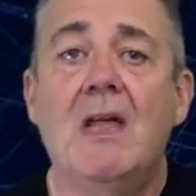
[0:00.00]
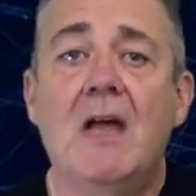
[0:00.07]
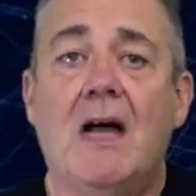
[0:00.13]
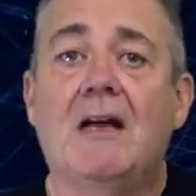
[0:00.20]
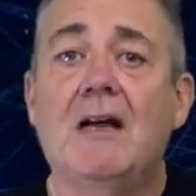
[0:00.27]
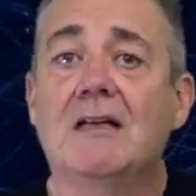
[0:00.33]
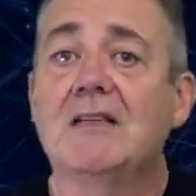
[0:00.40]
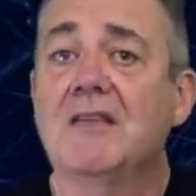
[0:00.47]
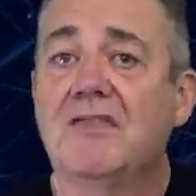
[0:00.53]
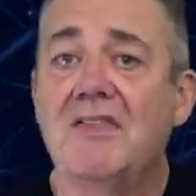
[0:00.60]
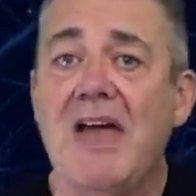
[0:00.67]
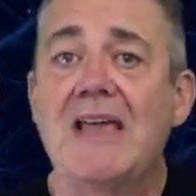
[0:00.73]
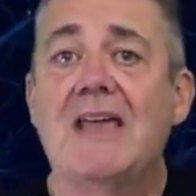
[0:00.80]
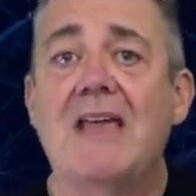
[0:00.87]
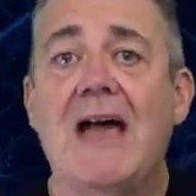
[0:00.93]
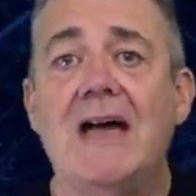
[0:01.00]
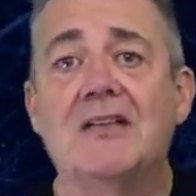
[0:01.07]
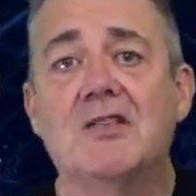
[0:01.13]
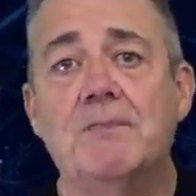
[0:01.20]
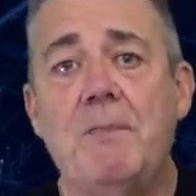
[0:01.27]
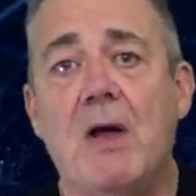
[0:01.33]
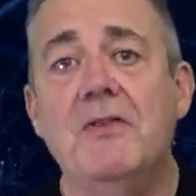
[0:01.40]
I'd like to thank our
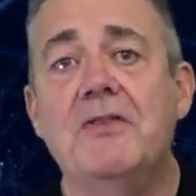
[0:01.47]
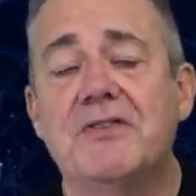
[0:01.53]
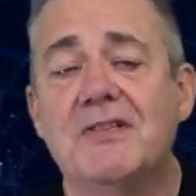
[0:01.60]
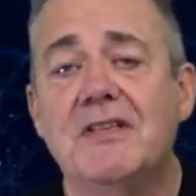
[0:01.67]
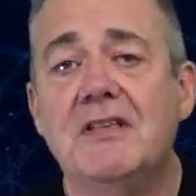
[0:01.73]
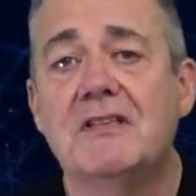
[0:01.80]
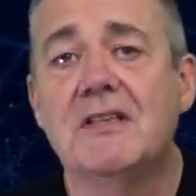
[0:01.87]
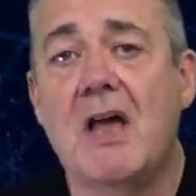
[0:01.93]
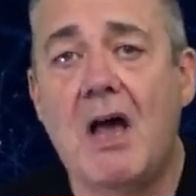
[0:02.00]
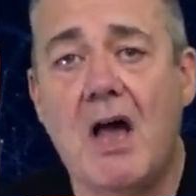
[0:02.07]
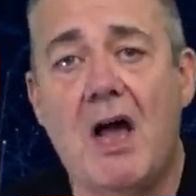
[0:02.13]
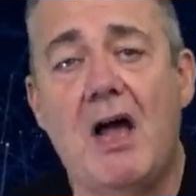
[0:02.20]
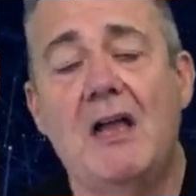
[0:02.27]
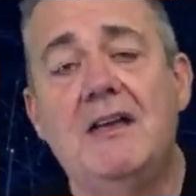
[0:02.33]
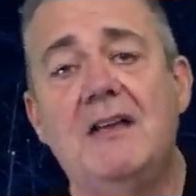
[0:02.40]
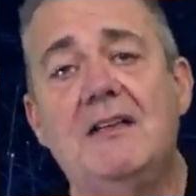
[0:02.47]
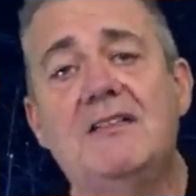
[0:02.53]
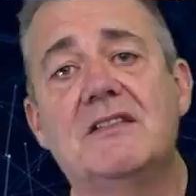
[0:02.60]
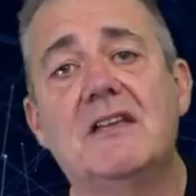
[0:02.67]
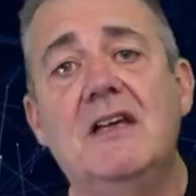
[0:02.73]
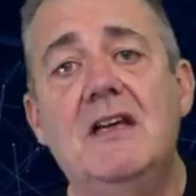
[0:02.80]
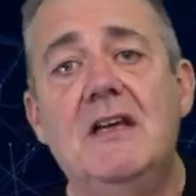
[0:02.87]
sponsors,
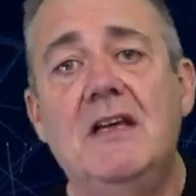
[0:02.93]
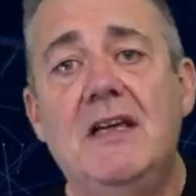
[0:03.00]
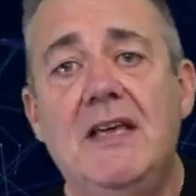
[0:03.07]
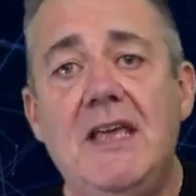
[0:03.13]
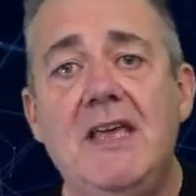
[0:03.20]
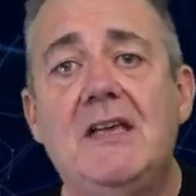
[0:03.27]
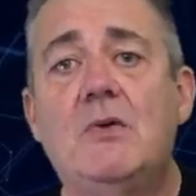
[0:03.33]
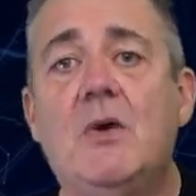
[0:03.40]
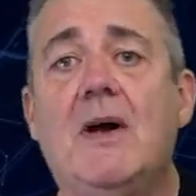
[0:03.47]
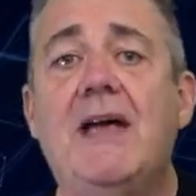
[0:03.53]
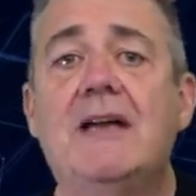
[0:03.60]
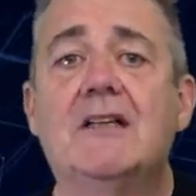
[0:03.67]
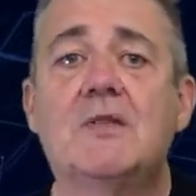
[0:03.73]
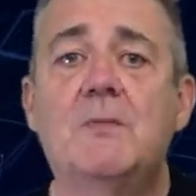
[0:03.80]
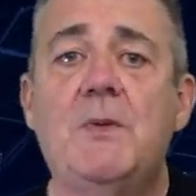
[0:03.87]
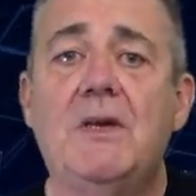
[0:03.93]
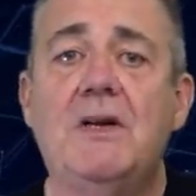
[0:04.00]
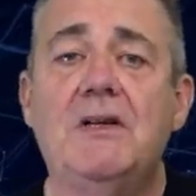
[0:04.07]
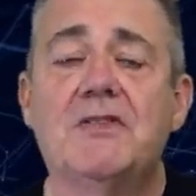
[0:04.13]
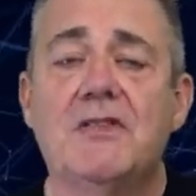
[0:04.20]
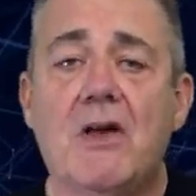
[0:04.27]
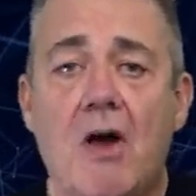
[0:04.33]
Harness, Equal
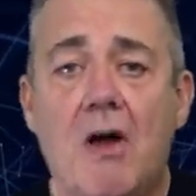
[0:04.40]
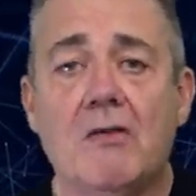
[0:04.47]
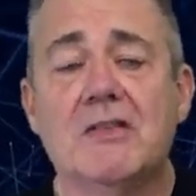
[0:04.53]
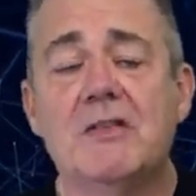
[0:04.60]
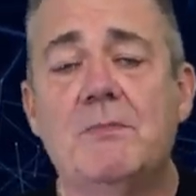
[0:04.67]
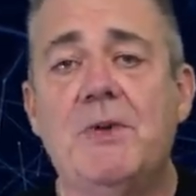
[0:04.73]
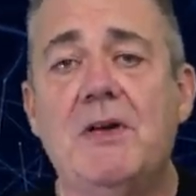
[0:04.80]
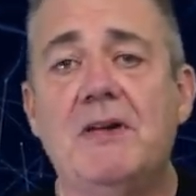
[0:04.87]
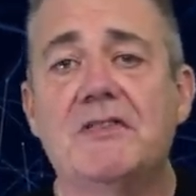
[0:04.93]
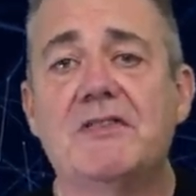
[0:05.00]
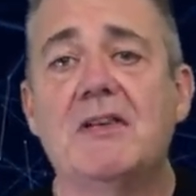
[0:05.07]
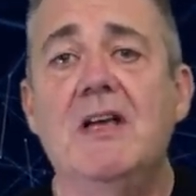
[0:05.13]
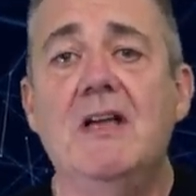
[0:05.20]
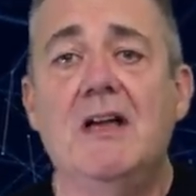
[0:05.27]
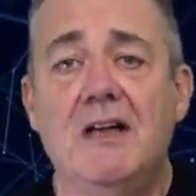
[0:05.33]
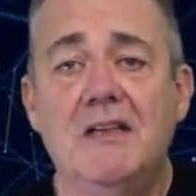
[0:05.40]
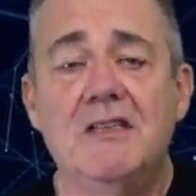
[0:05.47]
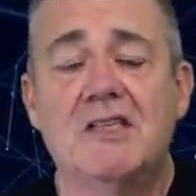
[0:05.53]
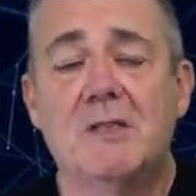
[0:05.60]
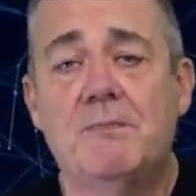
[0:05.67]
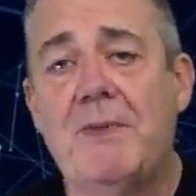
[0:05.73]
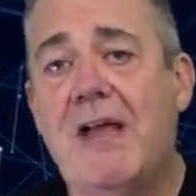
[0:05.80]
Experts, Octopus, and
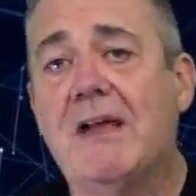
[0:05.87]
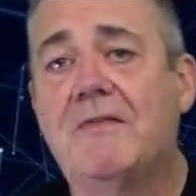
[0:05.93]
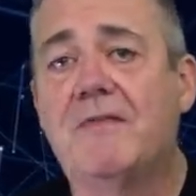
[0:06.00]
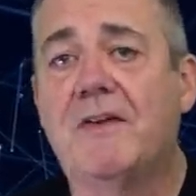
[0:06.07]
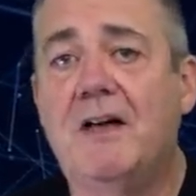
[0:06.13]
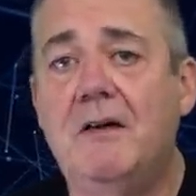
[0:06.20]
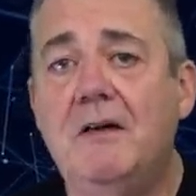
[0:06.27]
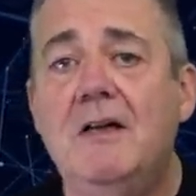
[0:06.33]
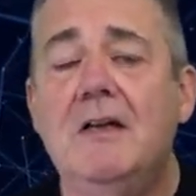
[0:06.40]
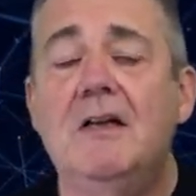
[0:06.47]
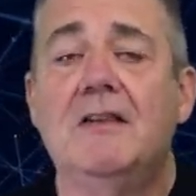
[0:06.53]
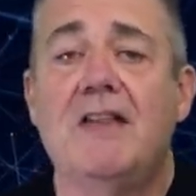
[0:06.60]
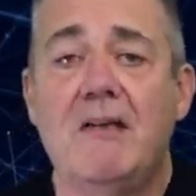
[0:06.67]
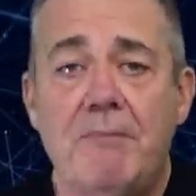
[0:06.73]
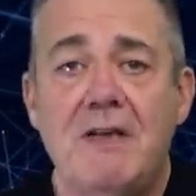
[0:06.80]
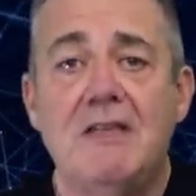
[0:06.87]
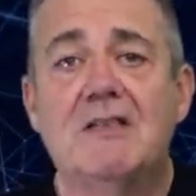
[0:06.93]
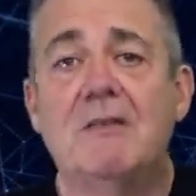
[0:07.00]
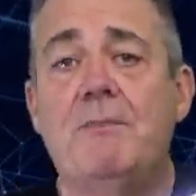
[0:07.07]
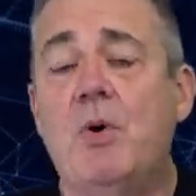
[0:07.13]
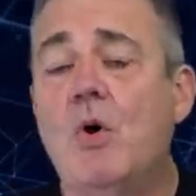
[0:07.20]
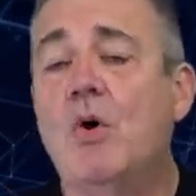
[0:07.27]
SpecFlow. They've been
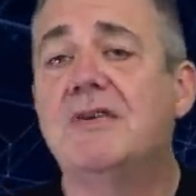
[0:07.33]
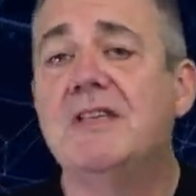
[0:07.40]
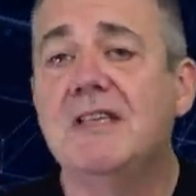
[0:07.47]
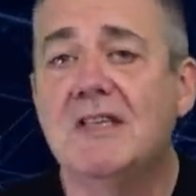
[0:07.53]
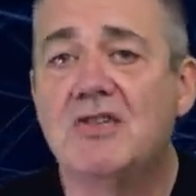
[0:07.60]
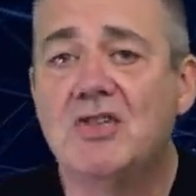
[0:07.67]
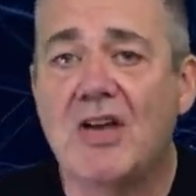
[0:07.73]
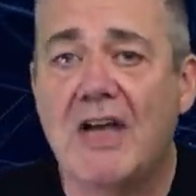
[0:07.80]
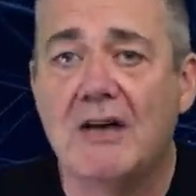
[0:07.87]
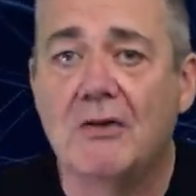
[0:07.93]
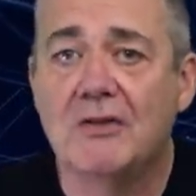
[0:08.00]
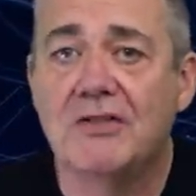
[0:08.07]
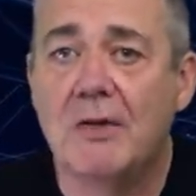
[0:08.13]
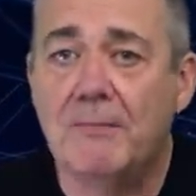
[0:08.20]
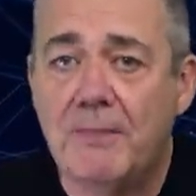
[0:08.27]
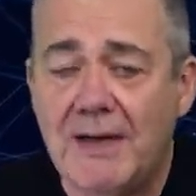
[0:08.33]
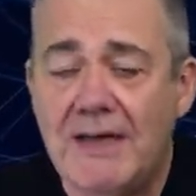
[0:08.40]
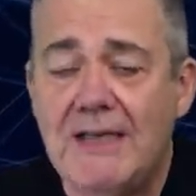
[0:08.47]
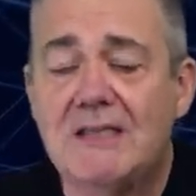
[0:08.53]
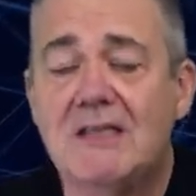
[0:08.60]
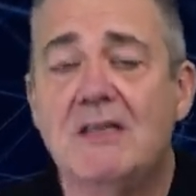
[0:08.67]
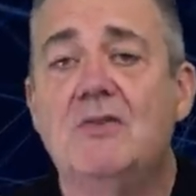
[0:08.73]
supporting the channel, so
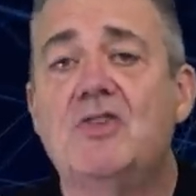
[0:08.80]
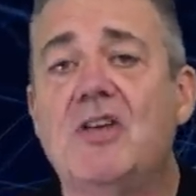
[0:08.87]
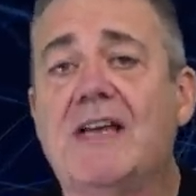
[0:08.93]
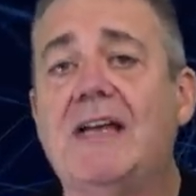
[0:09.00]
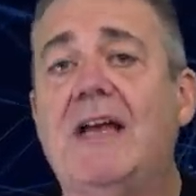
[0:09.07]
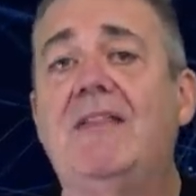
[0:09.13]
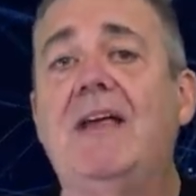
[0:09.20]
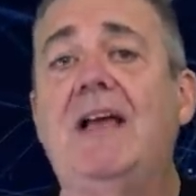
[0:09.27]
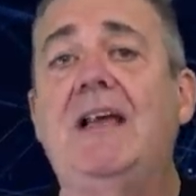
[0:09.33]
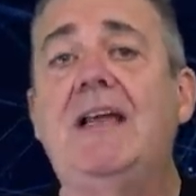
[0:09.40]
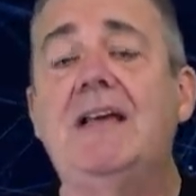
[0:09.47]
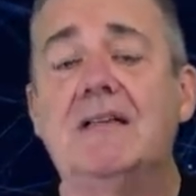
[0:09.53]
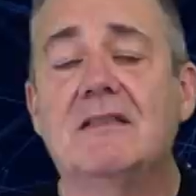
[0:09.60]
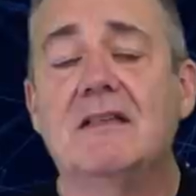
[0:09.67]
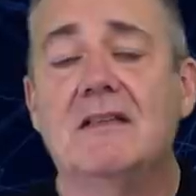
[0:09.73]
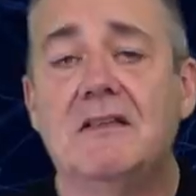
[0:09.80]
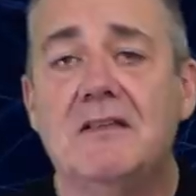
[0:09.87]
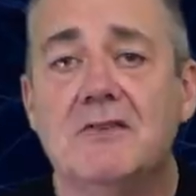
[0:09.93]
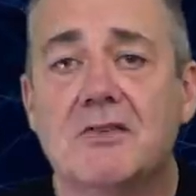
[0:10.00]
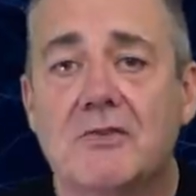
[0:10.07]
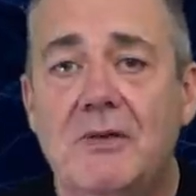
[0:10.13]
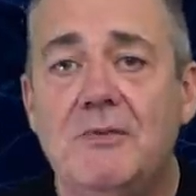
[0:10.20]
please do check out their links in the
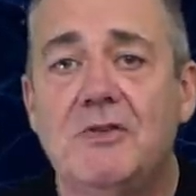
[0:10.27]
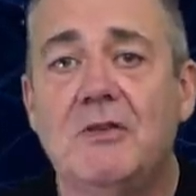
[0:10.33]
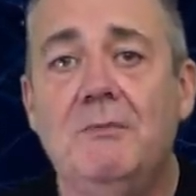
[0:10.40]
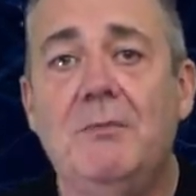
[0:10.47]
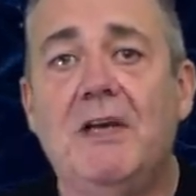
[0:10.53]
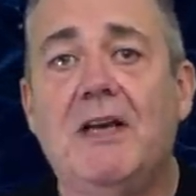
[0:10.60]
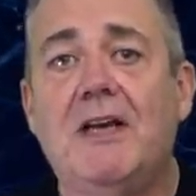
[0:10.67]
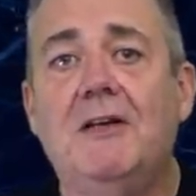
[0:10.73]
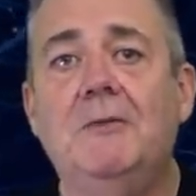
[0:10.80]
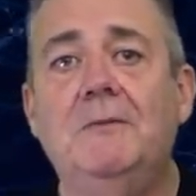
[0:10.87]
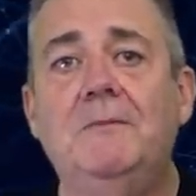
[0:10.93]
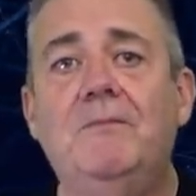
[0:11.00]
description below.